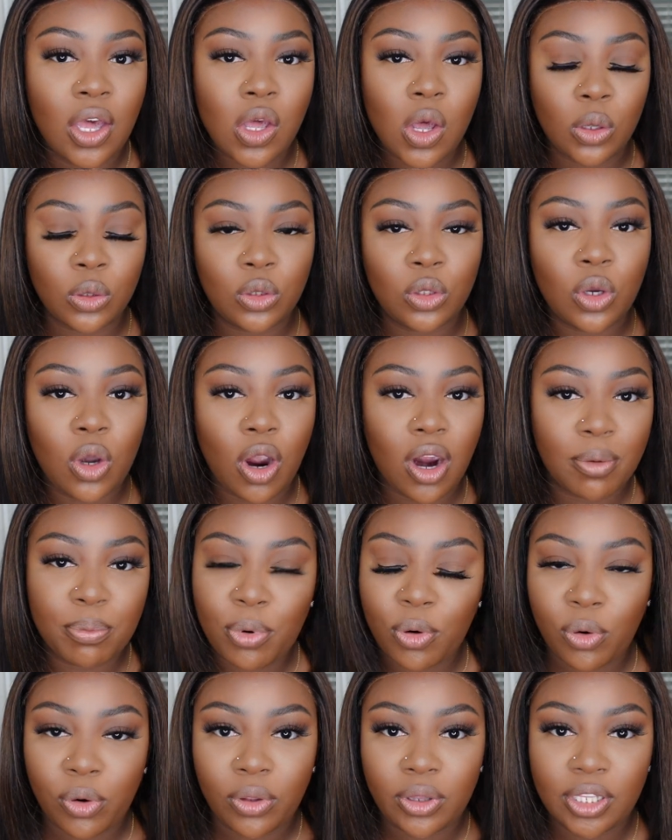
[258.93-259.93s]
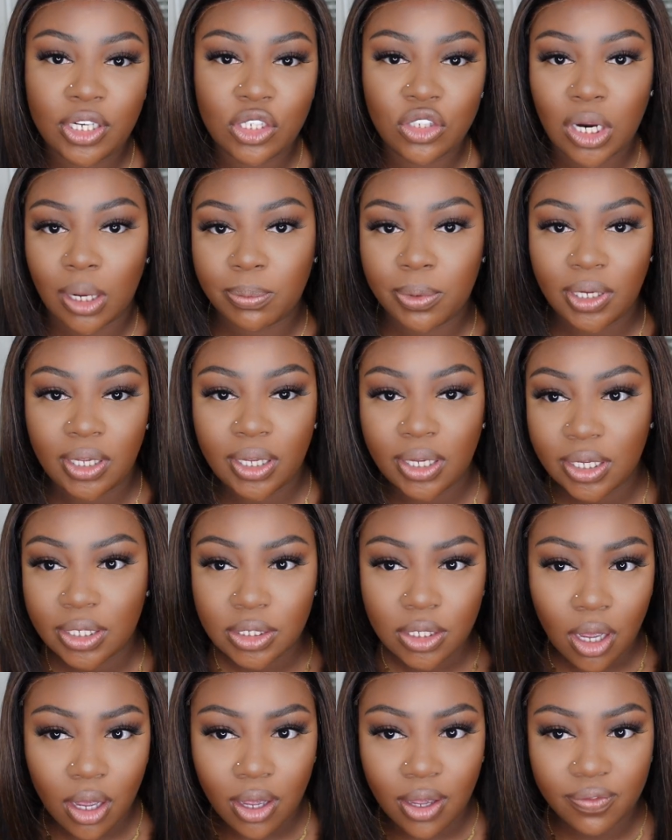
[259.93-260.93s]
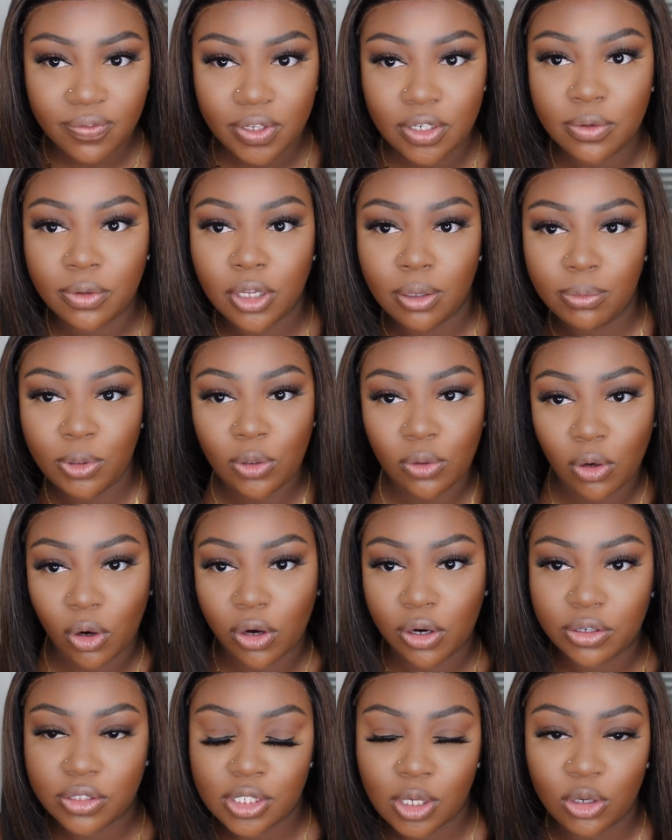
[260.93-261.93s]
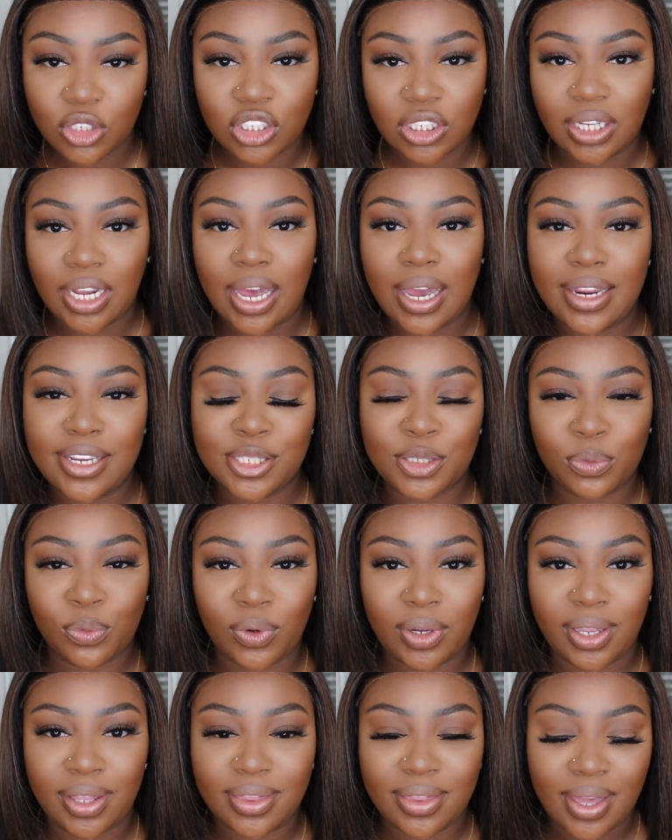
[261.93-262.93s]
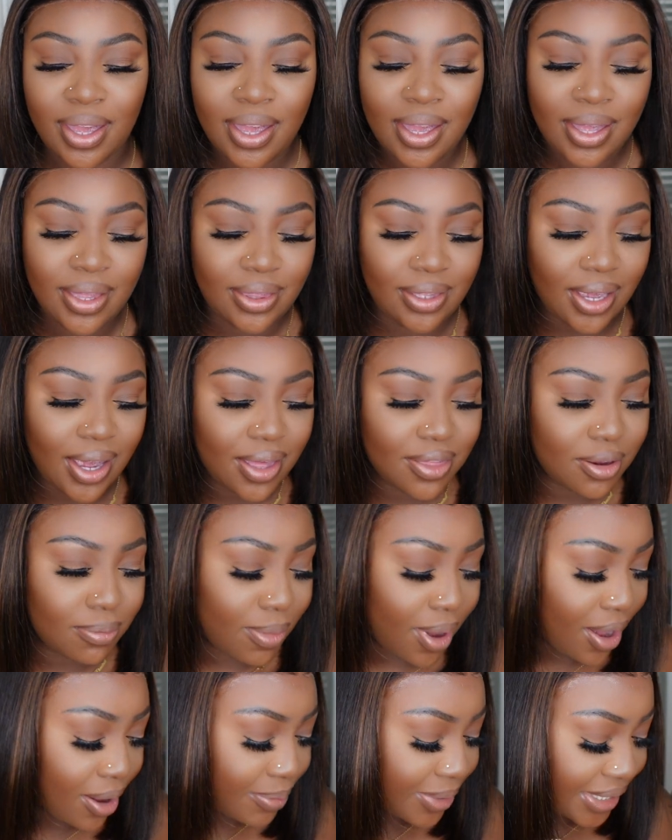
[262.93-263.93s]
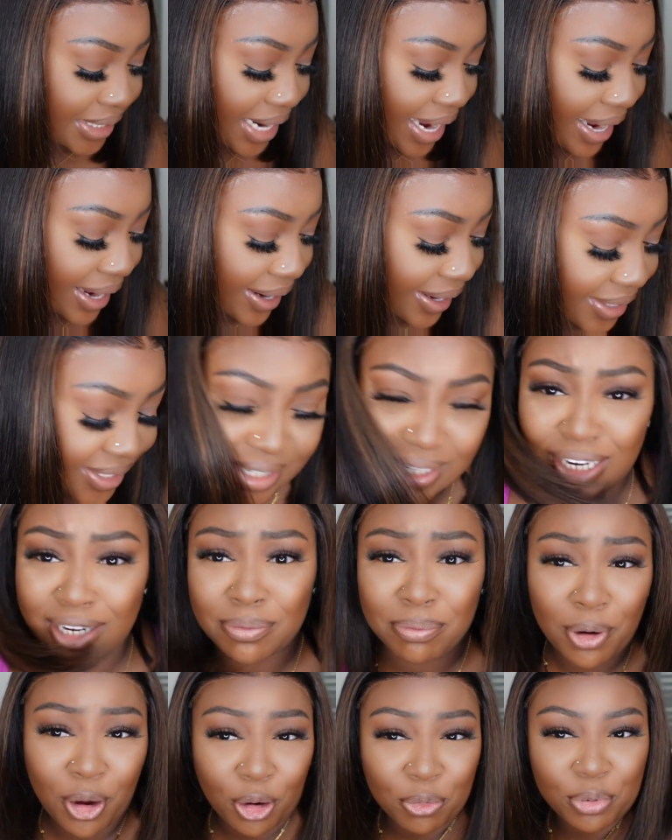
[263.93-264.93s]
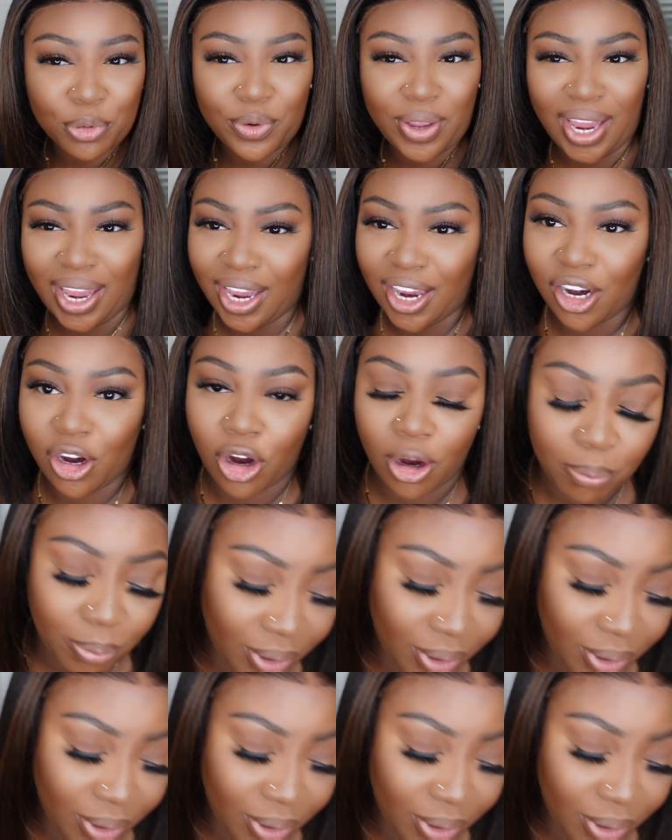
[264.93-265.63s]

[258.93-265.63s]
go through carpool and drop your kids off and commute or socialize with the other mom and dads in purple hair or